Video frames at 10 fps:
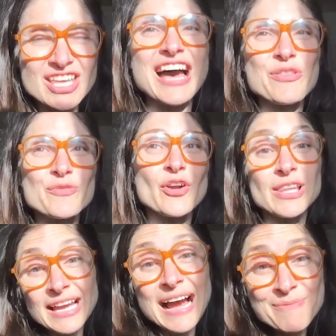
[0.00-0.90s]
Yeah, they're
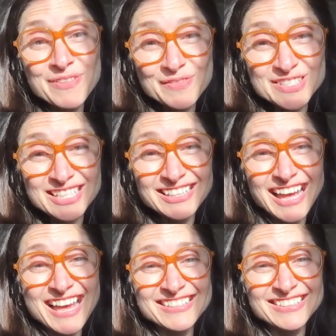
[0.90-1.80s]
very, like, I'm
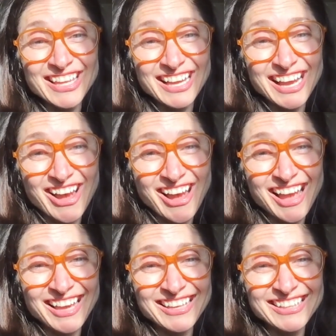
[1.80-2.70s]
50, and like
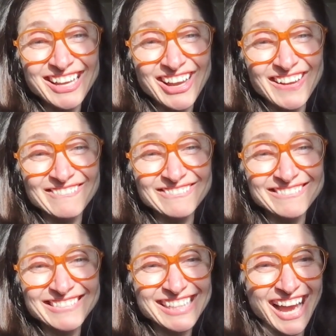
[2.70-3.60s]

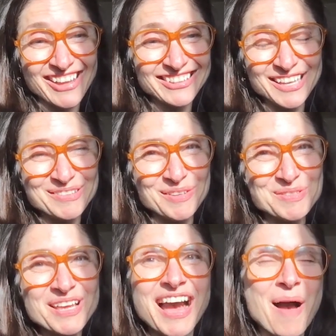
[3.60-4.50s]
like
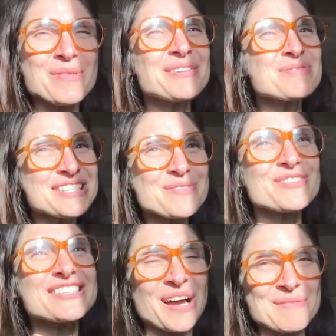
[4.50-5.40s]
those, I mean, it was a
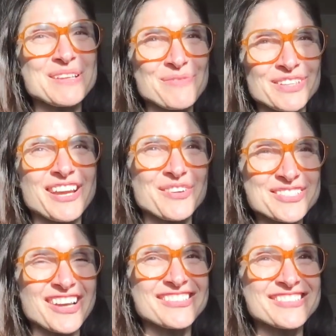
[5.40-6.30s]
different time, definitely
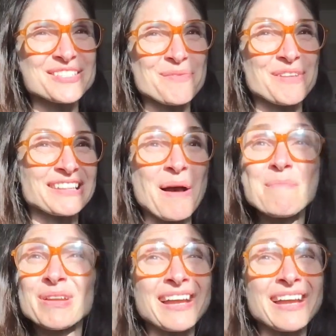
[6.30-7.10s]
hairstyles and stuff like that.